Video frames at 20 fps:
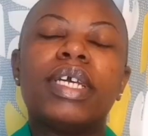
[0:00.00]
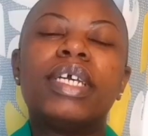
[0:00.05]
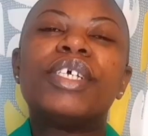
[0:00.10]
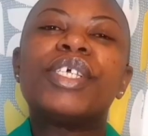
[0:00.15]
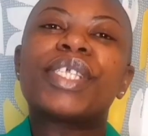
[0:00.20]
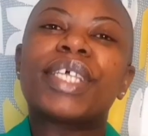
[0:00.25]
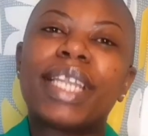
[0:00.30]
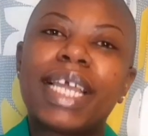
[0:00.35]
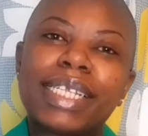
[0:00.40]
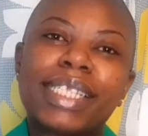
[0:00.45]

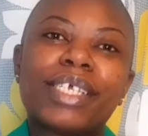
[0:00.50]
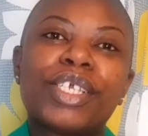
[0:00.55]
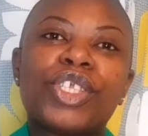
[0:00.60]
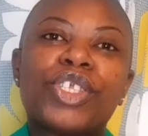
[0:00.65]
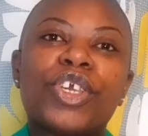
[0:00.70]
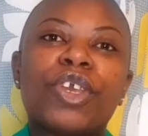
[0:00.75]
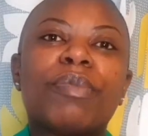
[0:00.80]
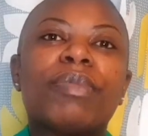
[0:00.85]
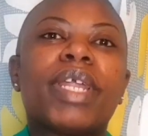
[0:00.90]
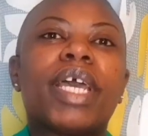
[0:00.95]
So let's
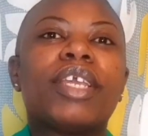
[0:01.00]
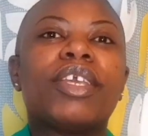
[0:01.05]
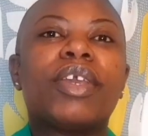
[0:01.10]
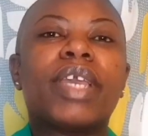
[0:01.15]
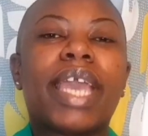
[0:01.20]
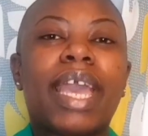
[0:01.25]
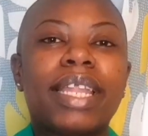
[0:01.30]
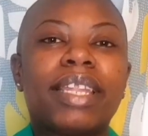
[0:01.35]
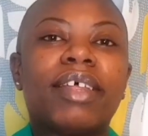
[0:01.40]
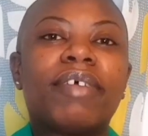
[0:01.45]
assume that you
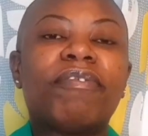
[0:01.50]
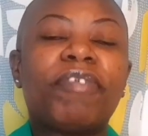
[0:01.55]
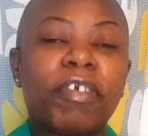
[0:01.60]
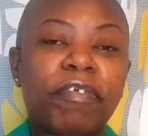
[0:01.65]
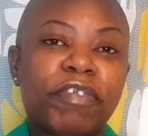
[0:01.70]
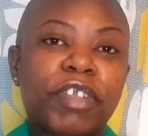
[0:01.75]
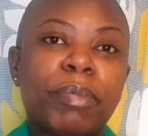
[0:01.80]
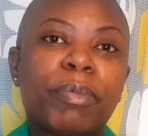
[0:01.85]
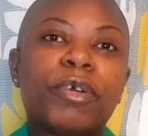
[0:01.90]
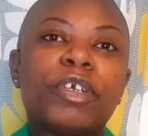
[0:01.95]
get the
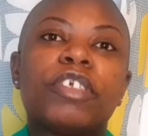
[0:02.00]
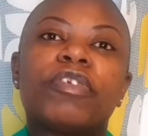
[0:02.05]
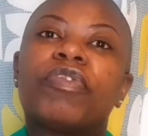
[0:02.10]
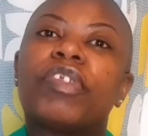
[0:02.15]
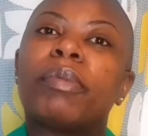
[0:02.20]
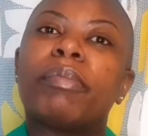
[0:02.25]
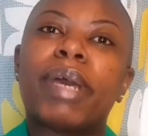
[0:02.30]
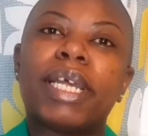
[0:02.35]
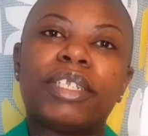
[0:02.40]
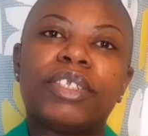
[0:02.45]
50 points for the
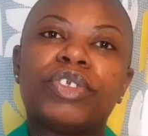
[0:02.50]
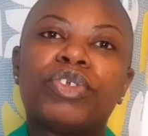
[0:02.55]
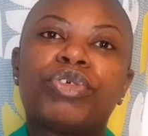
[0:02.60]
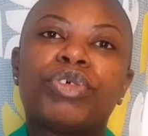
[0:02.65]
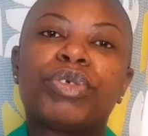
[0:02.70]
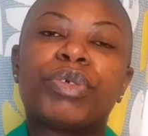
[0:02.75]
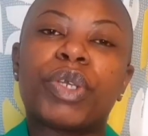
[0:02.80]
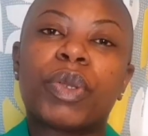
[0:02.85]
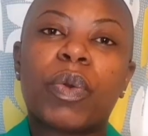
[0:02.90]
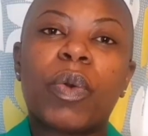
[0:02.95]

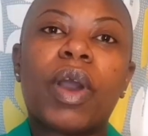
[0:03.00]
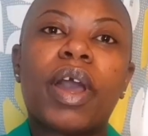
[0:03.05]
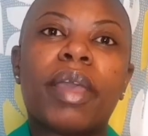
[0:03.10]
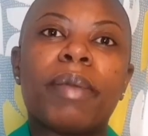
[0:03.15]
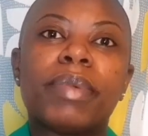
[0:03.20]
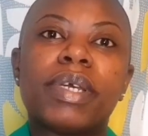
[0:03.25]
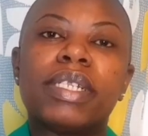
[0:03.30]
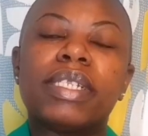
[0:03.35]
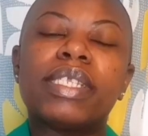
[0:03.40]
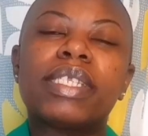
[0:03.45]
mandatory
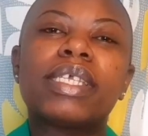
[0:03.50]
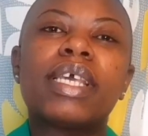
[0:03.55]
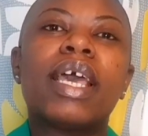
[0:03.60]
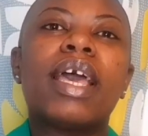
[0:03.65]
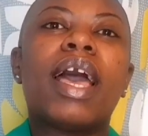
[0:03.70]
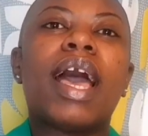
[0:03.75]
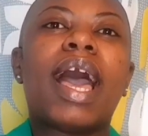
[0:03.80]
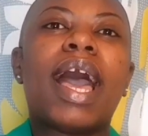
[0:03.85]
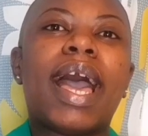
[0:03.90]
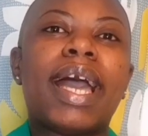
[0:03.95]
requirements
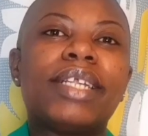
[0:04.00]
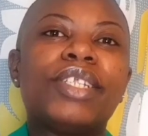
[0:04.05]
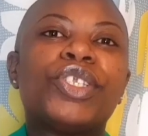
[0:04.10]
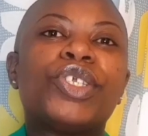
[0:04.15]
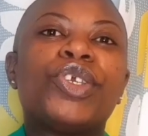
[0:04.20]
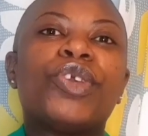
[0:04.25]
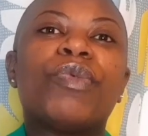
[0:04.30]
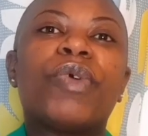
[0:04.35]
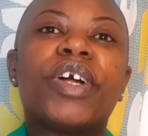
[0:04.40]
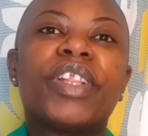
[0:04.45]
and
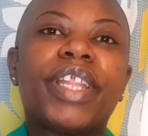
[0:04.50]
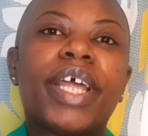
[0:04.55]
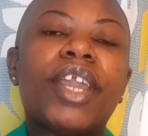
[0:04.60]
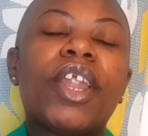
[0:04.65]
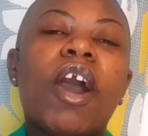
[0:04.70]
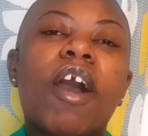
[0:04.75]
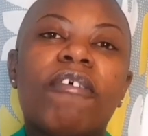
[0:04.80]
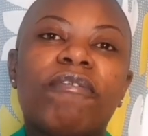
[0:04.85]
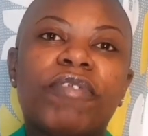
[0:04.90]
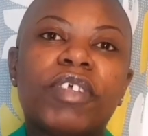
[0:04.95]
you are then
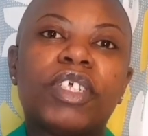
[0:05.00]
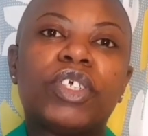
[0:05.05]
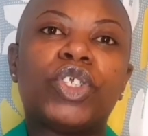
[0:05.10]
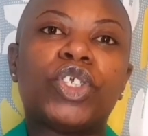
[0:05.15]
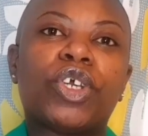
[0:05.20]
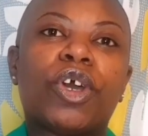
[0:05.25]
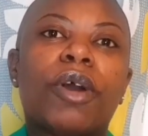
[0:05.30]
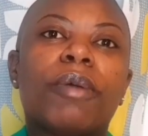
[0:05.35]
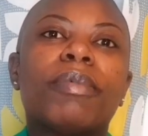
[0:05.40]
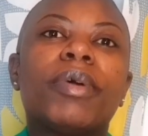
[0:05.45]
offered a
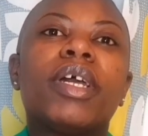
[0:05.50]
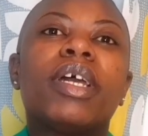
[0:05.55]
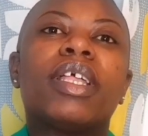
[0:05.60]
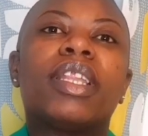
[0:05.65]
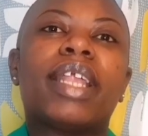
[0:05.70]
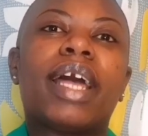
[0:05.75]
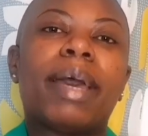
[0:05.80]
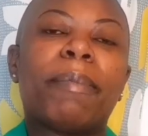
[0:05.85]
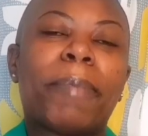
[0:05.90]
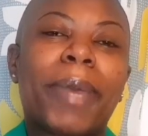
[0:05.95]
job
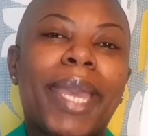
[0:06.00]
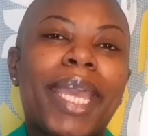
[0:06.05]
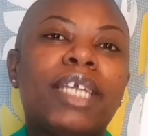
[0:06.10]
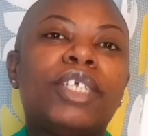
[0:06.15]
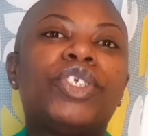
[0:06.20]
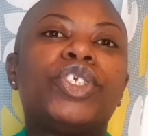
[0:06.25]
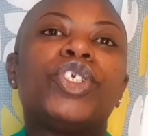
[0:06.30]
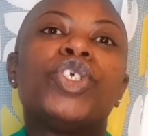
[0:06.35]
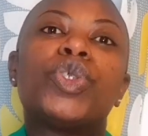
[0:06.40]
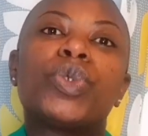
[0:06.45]
that pays
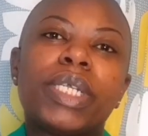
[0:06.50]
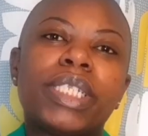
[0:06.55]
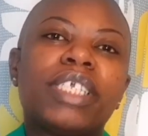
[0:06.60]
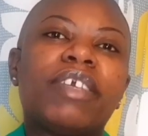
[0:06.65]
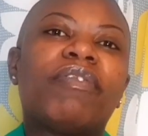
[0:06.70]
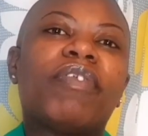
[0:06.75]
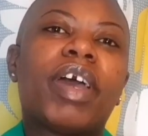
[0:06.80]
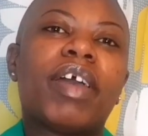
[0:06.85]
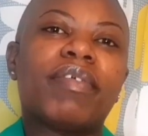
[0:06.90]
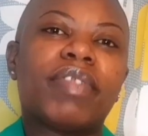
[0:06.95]
you
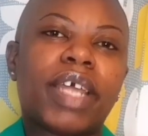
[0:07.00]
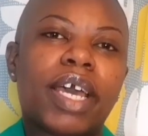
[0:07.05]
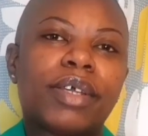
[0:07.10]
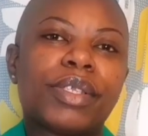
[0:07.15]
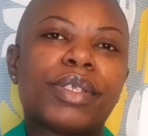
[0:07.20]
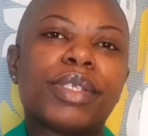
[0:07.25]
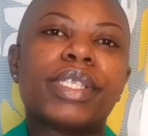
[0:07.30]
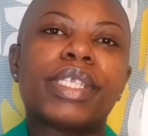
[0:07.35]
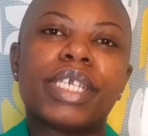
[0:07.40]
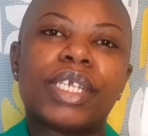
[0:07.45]

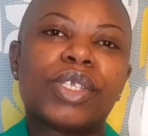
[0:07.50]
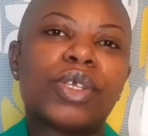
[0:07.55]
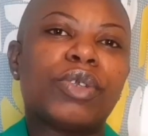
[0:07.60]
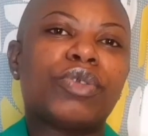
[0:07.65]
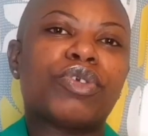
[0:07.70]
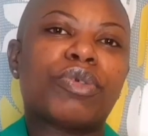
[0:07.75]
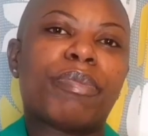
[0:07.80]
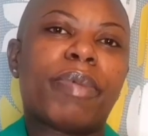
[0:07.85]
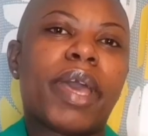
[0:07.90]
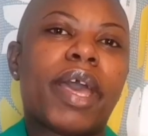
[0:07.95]

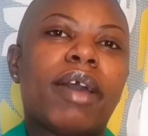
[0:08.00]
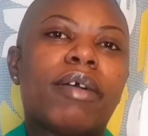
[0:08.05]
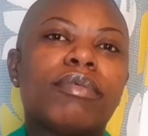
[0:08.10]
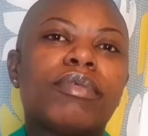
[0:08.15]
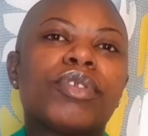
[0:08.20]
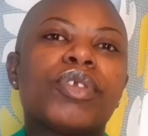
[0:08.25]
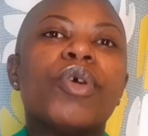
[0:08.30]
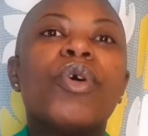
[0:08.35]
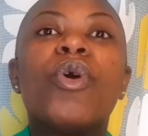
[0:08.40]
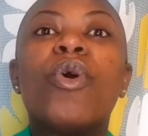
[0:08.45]

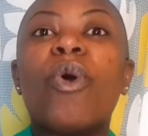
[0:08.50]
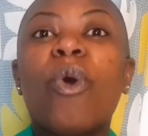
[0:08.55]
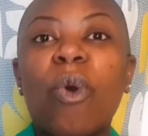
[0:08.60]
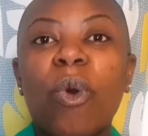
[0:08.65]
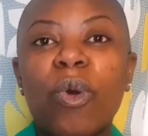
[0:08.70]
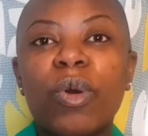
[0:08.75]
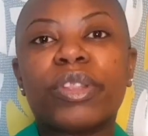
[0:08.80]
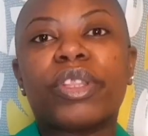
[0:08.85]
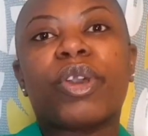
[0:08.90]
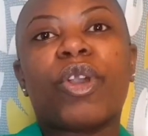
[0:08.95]
£25,600
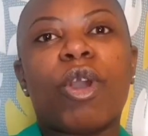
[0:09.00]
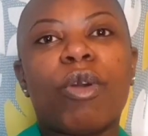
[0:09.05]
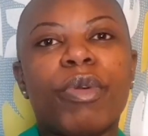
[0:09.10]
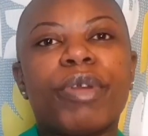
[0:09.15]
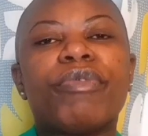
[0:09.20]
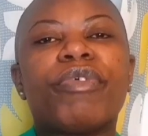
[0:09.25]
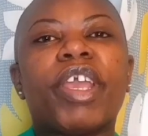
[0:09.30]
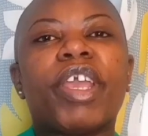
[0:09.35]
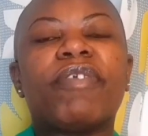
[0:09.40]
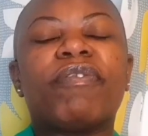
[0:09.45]
or the
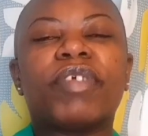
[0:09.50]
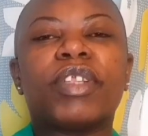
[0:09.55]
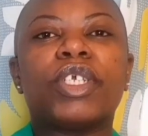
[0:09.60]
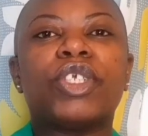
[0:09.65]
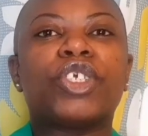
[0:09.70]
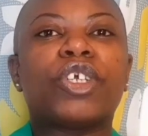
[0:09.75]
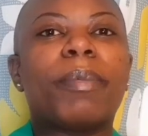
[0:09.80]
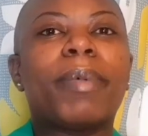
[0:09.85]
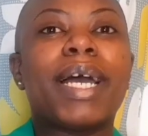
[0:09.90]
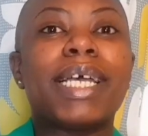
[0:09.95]
going rate for the
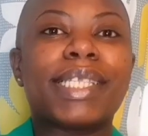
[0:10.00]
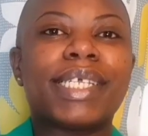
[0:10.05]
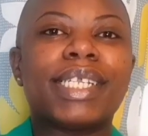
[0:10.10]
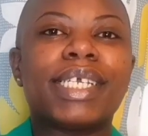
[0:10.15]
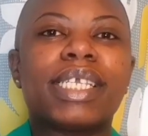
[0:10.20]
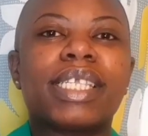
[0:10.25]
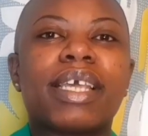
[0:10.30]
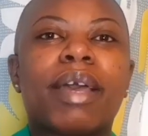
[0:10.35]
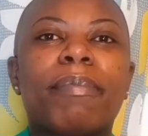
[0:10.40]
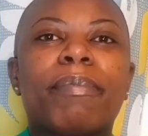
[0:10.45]
job as an
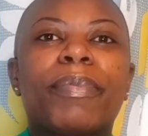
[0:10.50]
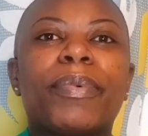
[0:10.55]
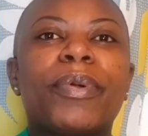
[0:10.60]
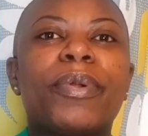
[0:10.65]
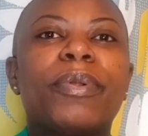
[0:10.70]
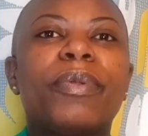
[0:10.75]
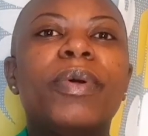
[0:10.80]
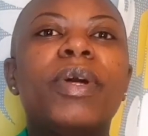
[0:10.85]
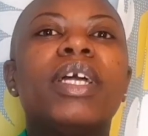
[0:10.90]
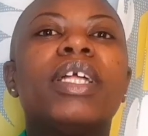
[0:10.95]

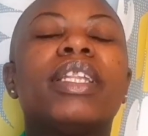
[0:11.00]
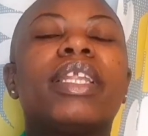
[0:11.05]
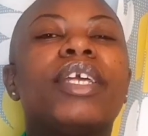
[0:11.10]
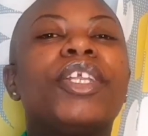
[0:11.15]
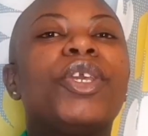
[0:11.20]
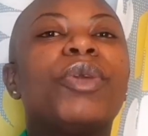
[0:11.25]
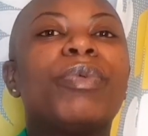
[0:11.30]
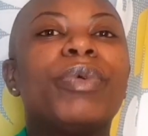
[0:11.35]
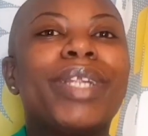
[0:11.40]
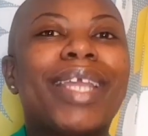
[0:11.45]
example, then
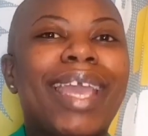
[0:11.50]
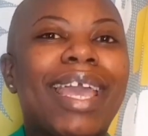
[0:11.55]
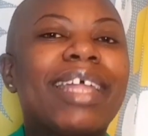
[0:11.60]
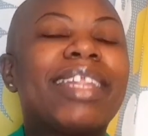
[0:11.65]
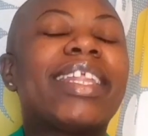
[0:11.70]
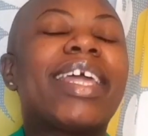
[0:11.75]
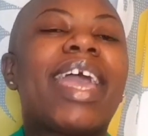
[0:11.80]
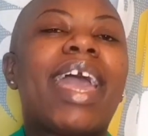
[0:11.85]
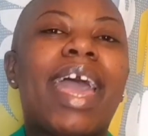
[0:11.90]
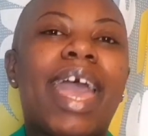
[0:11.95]
you would get
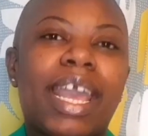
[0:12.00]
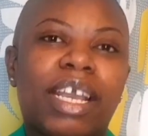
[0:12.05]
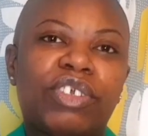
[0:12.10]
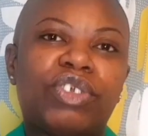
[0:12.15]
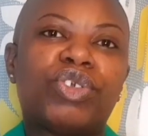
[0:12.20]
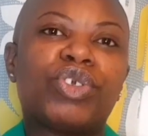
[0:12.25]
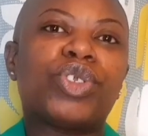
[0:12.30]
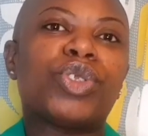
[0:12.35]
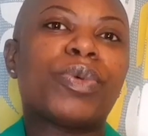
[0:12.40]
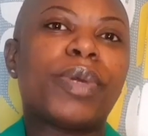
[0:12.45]
the
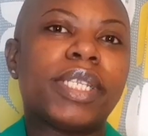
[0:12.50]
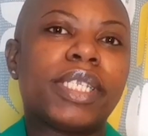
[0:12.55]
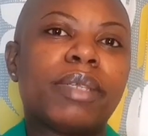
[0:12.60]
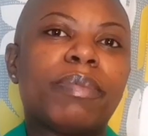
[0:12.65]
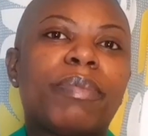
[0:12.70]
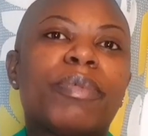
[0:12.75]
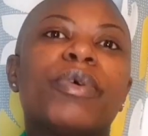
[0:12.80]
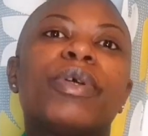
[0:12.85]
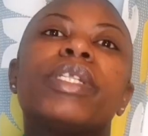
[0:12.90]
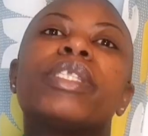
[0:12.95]
extra 20
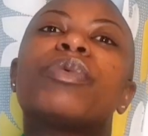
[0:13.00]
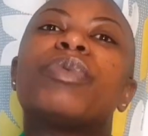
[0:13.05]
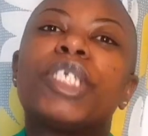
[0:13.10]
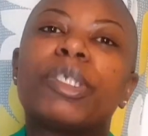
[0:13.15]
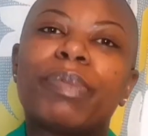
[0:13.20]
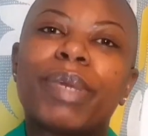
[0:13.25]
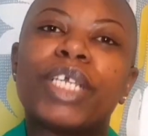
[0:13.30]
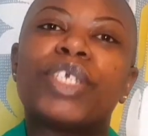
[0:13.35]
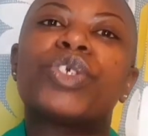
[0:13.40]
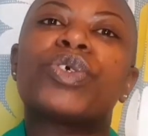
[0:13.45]
points, which
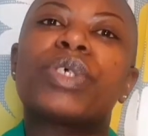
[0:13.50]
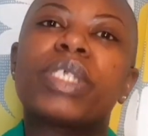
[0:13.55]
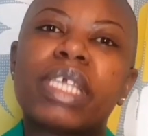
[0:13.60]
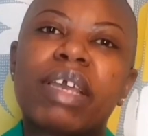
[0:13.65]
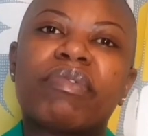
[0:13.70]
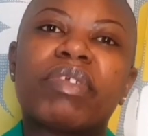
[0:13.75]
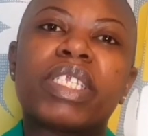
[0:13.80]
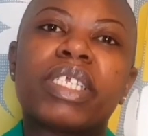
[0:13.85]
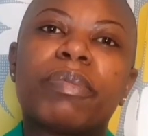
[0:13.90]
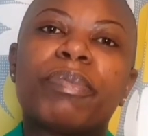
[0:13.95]
makes your
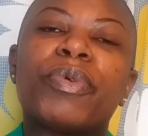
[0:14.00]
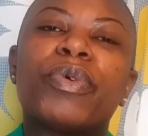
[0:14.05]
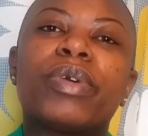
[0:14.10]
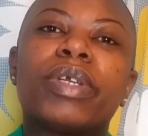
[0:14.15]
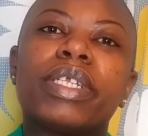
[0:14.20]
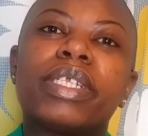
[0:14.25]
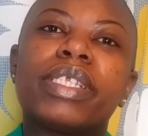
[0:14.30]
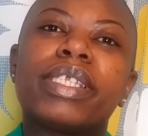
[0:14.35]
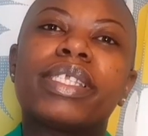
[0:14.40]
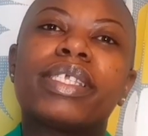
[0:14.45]
70
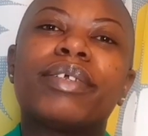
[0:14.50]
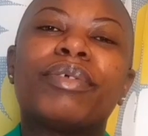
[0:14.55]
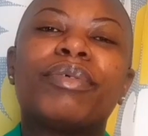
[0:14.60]
points.